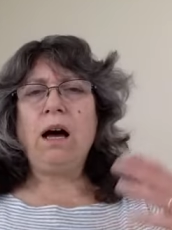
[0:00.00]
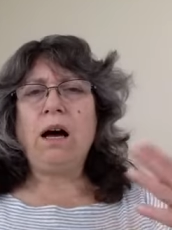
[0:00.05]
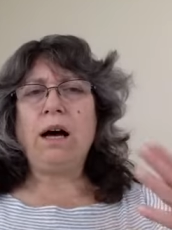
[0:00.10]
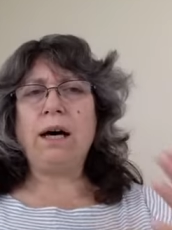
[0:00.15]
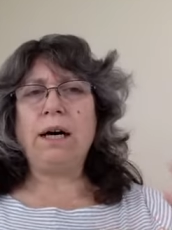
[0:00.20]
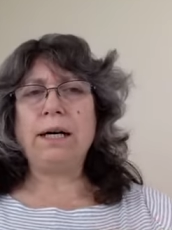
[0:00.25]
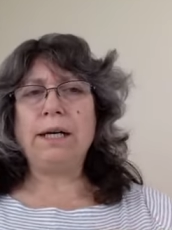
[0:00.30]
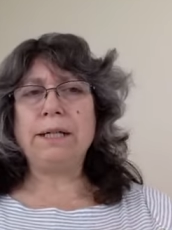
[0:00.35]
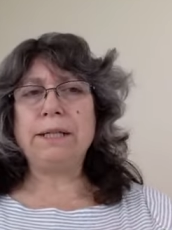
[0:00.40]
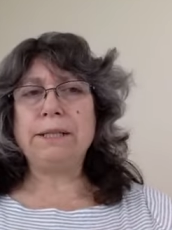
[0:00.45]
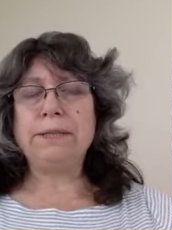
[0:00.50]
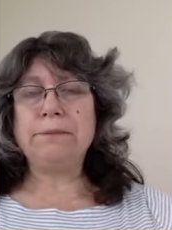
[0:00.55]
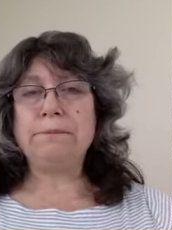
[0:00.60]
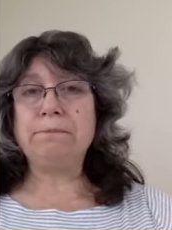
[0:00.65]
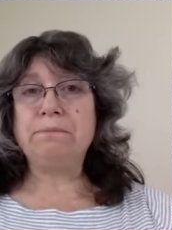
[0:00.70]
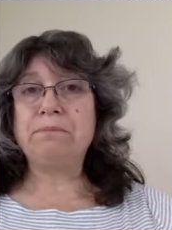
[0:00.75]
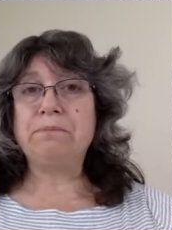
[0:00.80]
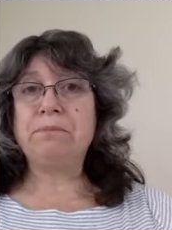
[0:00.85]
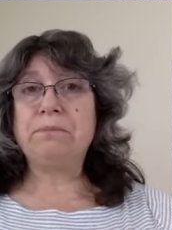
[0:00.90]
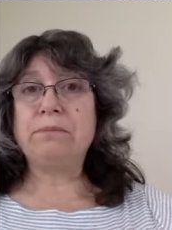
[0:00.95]

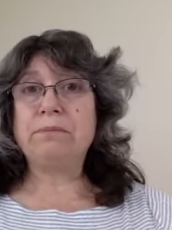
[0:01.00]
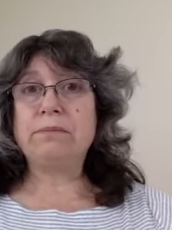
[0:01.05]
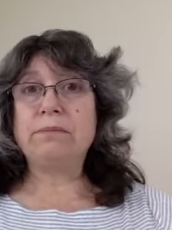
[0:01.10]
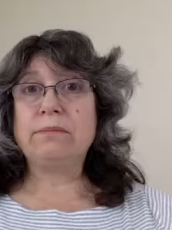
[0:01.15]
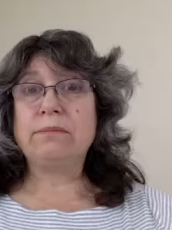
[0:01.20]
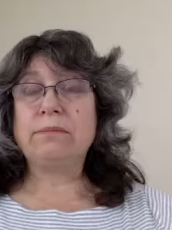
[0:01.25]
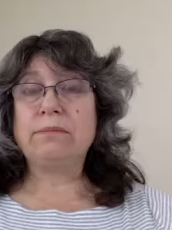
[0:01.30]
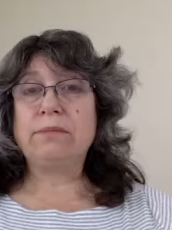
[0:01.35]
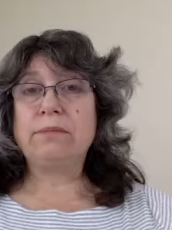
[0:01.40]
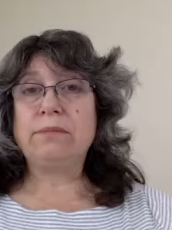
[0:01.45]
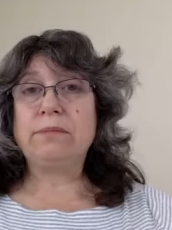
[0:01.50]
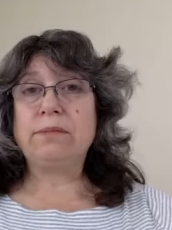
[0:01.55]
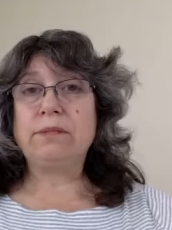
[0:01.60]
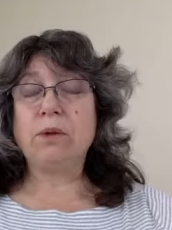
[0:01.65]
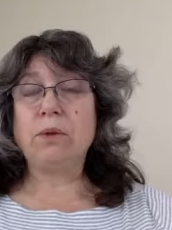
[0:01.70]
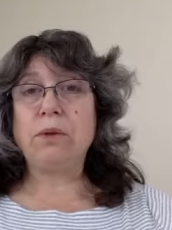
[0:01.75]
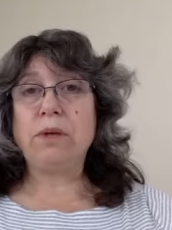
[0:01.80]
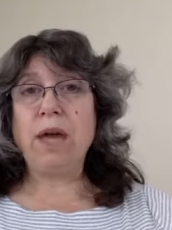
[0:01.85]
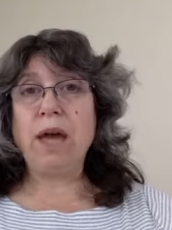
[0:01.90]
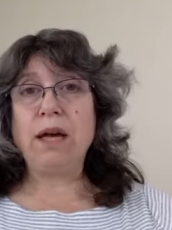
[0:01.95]
Um, so,
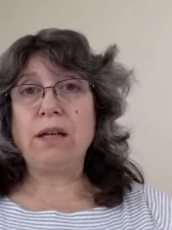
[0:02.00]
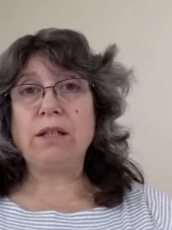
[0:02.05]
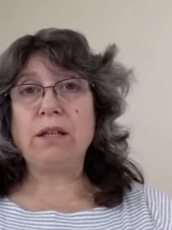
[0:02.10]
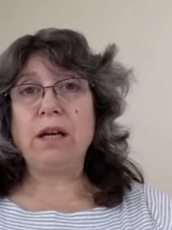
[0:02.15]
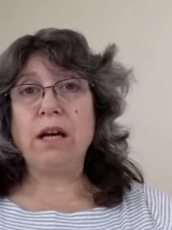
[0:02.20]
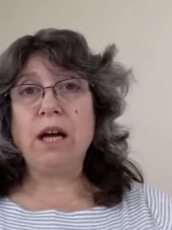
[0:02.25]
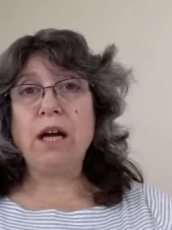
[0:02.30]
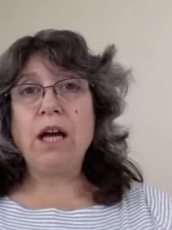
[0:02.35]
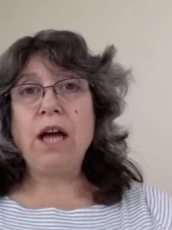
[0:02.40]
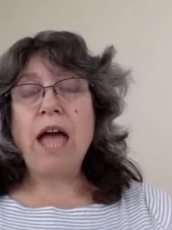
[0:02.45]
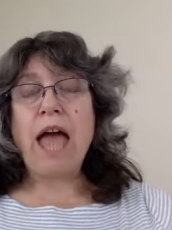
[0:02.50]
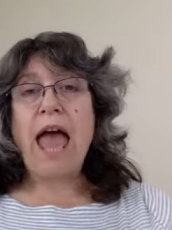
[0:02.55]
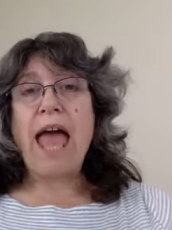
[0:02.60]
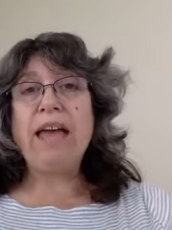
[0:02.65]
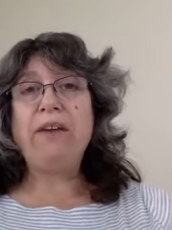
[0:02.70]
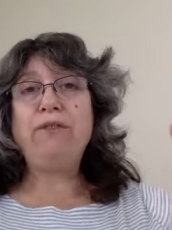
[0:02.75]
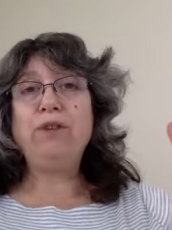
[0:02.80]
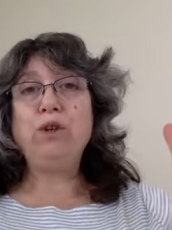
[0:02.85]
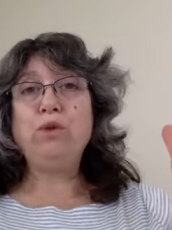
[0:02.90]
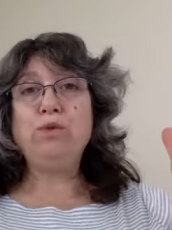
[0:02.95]
yeah,
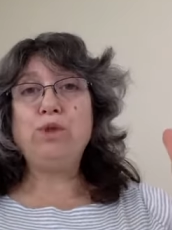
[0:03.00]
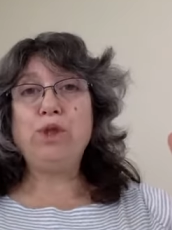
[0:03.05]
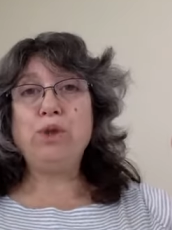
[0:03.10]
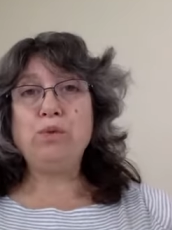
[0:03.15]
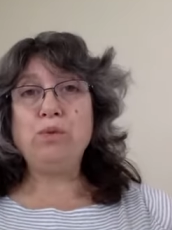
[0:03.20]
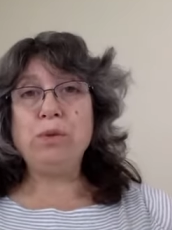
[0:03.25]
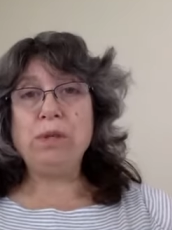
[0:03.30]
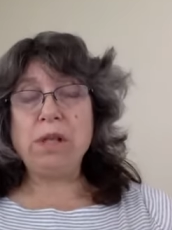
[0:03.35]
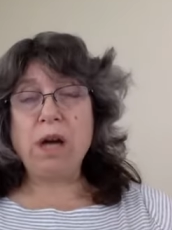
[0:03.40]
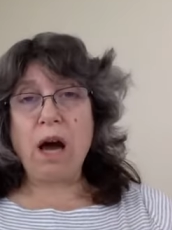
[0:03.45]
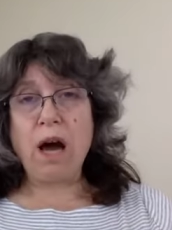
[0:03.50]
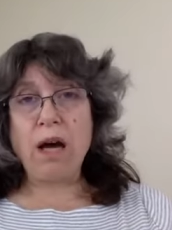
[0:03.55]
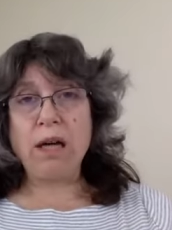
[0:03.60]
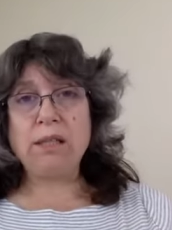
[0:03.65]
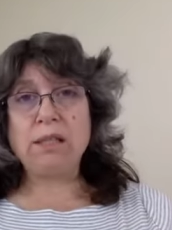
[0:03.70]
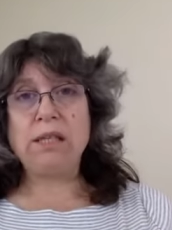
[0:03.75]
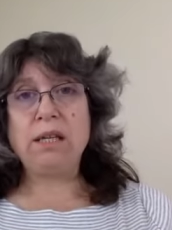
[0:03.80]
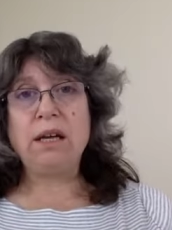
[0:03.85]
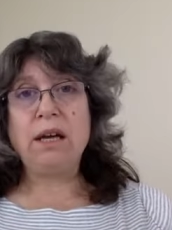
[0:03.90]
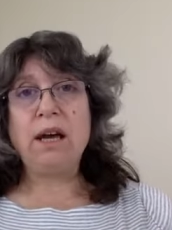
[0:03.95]
if you do
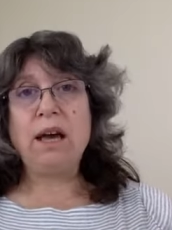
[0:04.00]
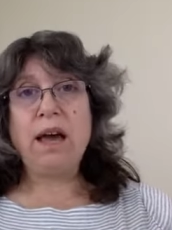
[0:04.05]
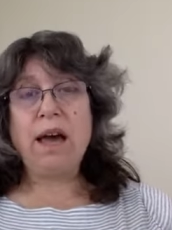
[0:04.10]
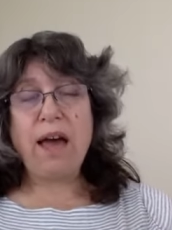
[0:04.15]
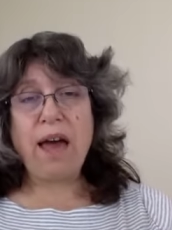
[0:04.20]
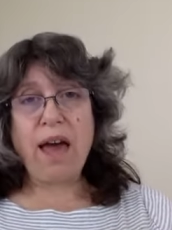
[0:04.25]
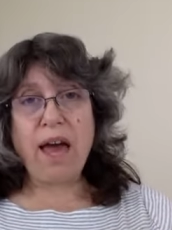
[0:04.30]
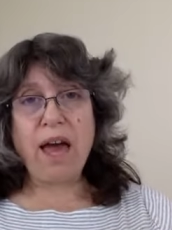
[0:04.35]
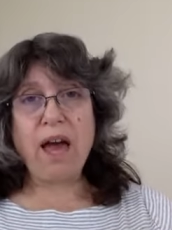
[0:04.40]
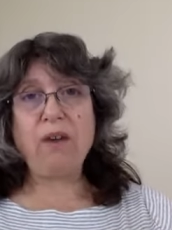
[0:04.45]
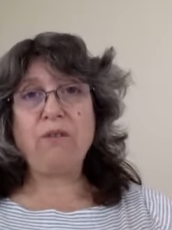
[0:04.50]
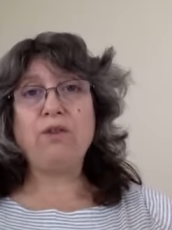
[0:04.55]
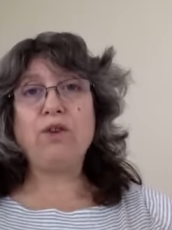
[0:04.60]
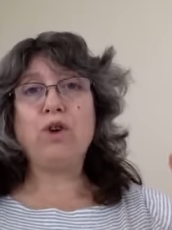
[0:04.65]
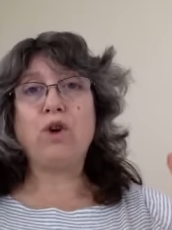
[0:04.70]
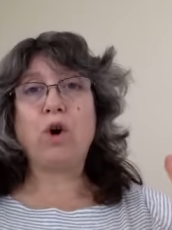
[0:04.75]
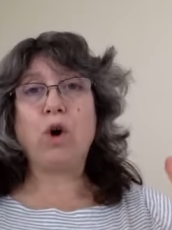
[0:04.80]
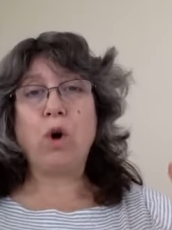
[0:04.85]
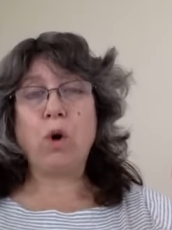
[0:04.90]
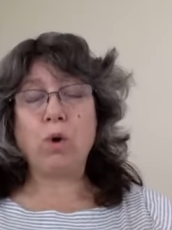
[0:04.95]
not have
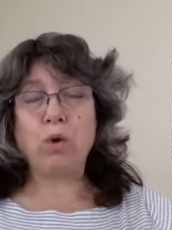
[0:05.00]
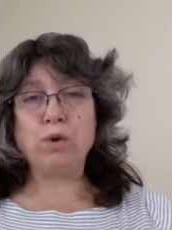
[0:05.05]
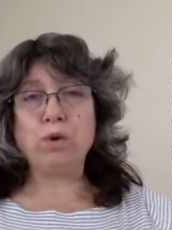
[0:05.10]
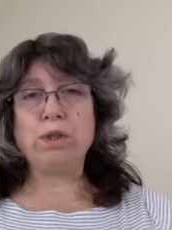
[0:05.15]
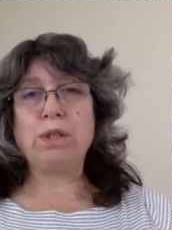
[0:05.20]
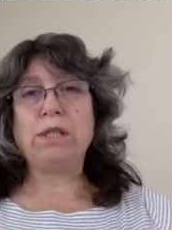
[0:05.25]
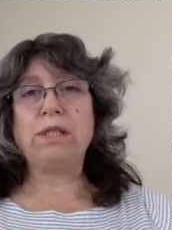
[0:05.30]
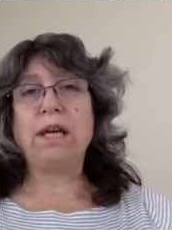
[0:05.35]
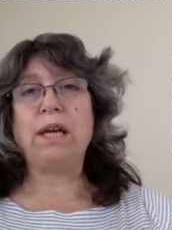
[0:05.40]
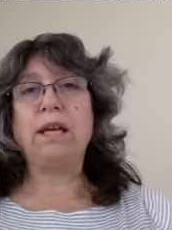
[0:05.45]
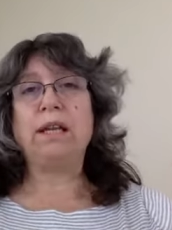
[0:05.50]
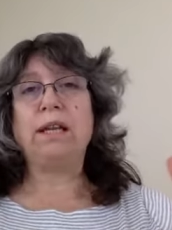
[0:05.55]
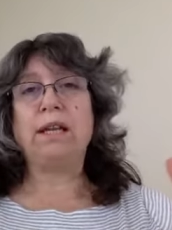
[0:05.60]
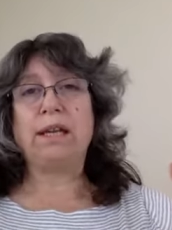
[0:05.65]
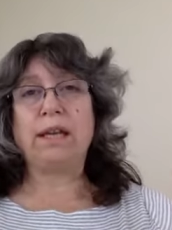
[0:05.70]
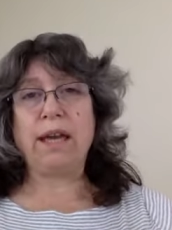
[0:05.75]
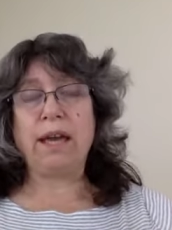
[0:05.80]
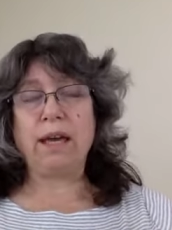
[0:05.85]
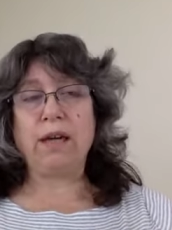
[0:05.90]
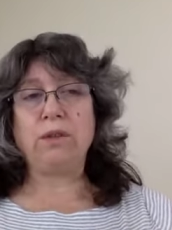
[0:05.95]
your wholesale
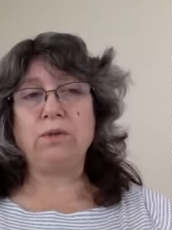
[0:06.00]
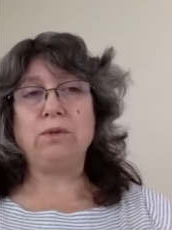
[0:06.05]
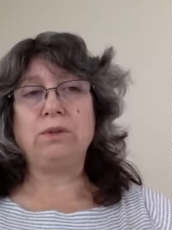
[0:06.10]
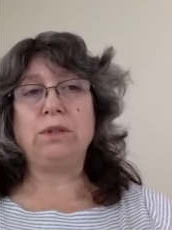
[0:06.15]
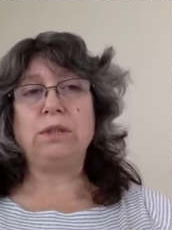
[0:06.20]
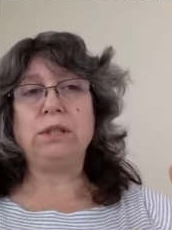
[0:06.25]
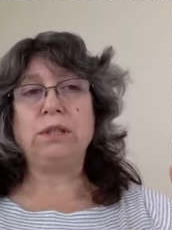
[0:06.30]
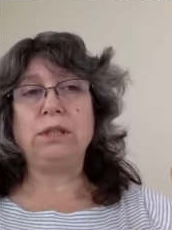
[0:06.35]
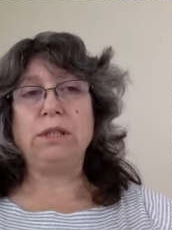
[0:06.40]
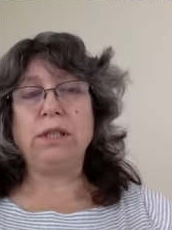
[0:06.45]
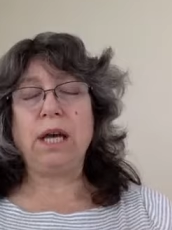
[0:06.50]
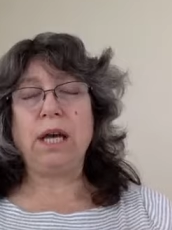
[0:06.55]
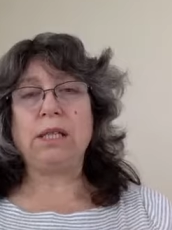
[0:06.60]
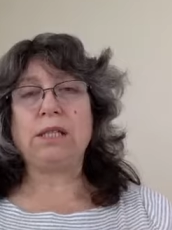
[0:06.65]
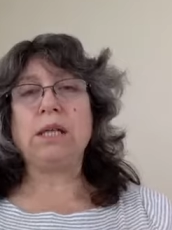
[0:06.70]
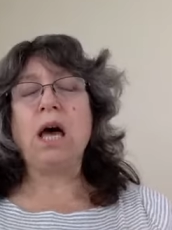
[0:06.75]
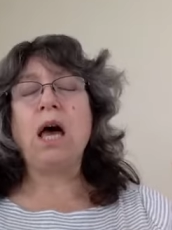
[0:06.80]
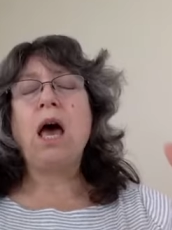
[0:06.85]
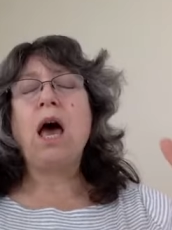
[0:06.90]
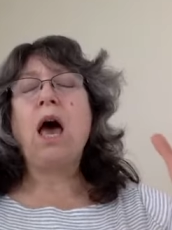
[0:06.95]
account yet,